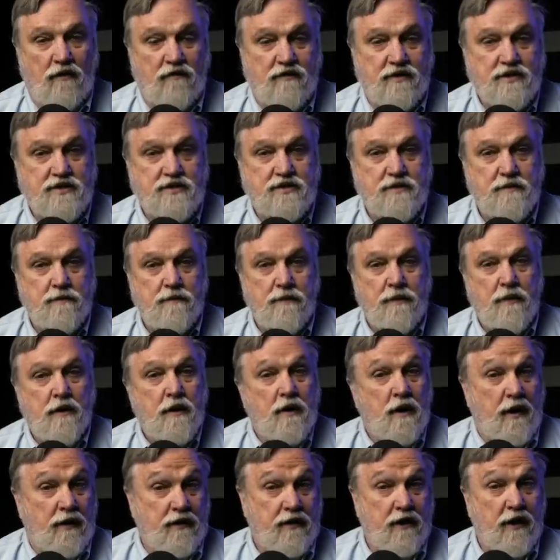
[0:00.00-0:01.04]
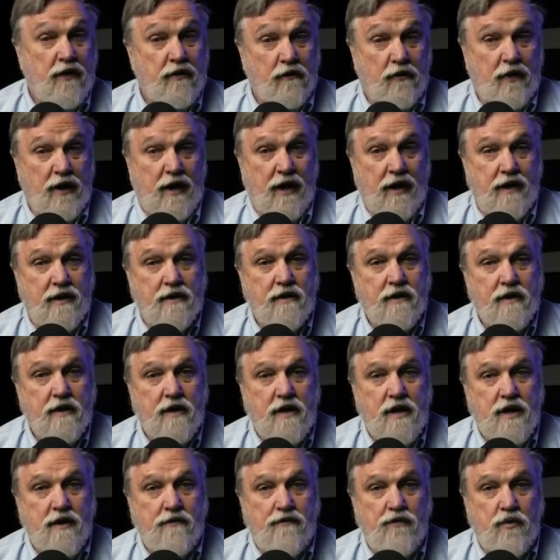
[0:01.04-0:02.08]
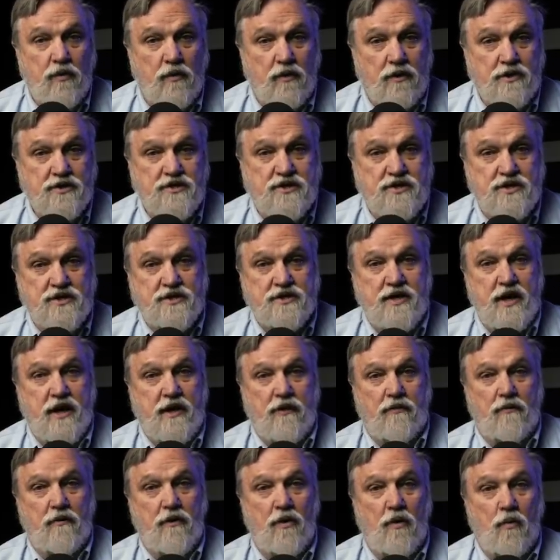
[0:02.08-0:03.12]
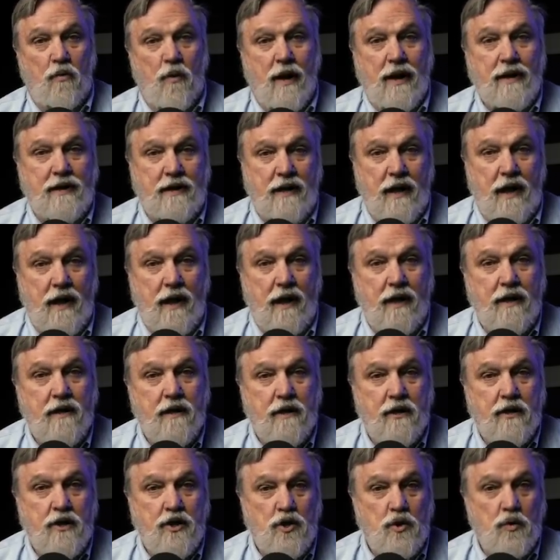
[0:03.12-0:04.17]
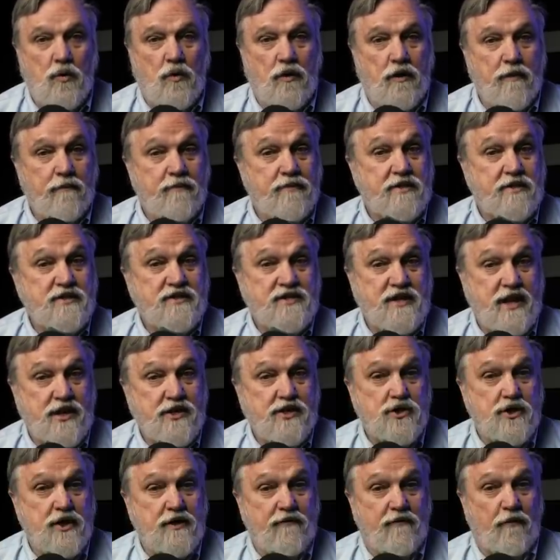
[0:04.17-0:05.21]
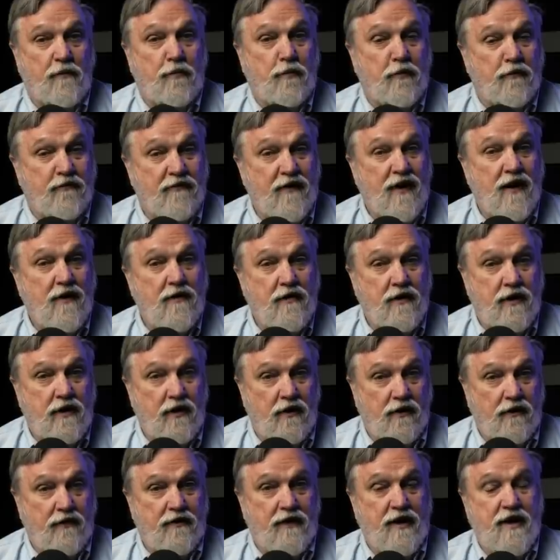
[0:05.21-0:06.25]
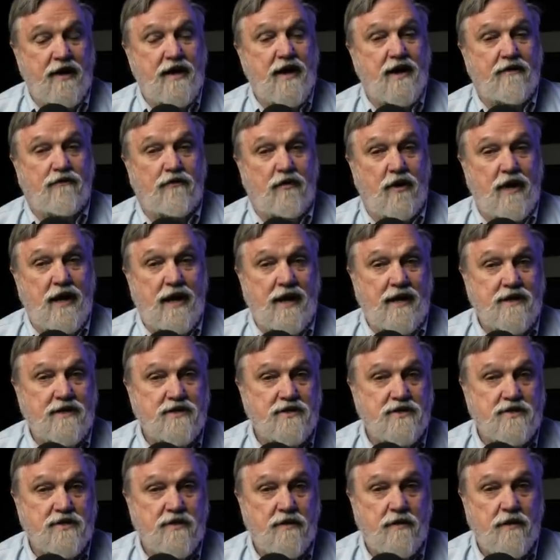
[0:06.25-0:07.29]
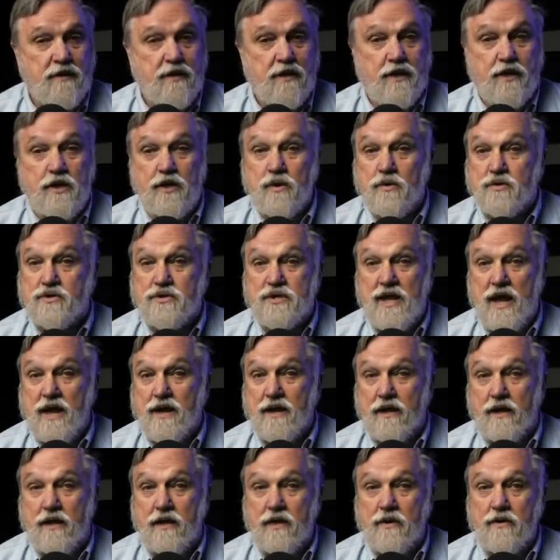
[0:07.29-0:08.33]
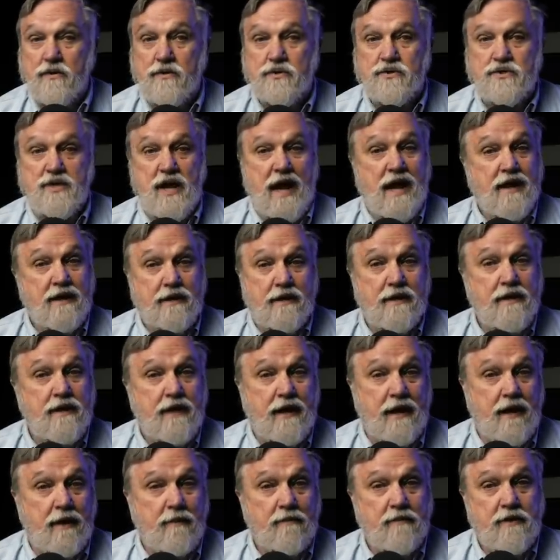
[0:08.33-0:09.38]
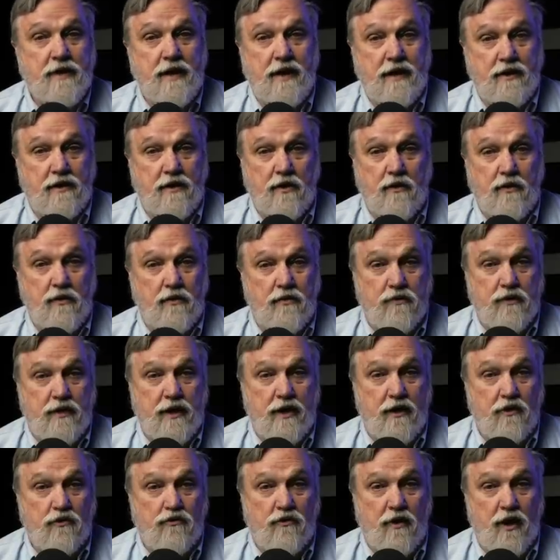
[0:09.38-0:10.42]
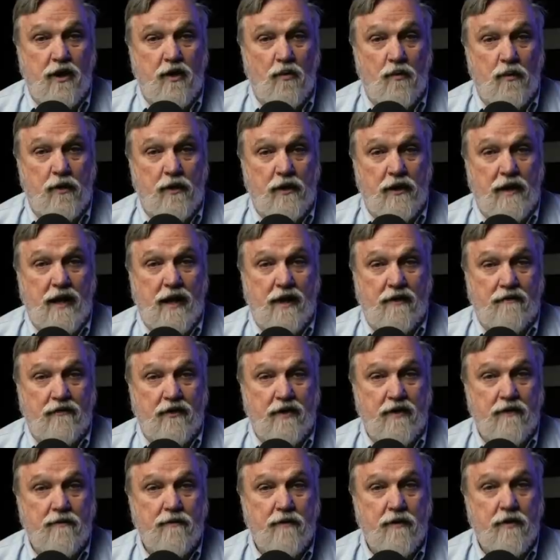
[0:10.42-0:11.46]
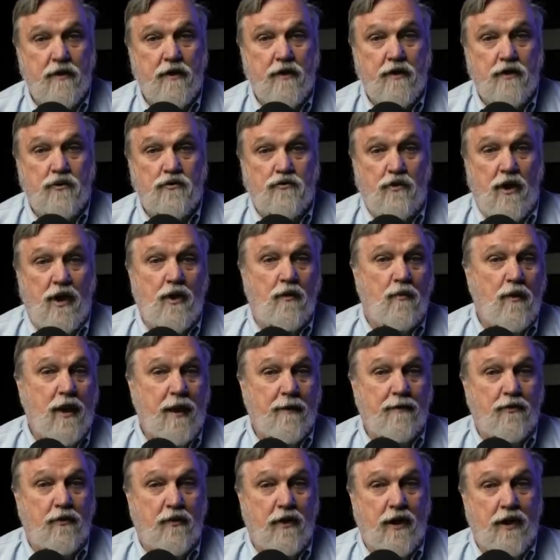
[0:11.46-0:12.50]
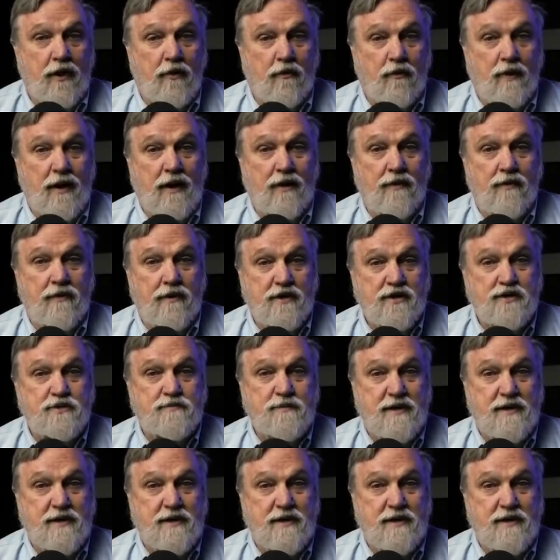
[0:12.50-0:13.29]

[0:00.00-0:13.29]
of us. On the other hand, if you are a cis-hetero white guy, you are in possession of a profound guilt that never ends. You stand accused and condemned, and don't you dare try to wiggle out of it. Try to wrap your head around this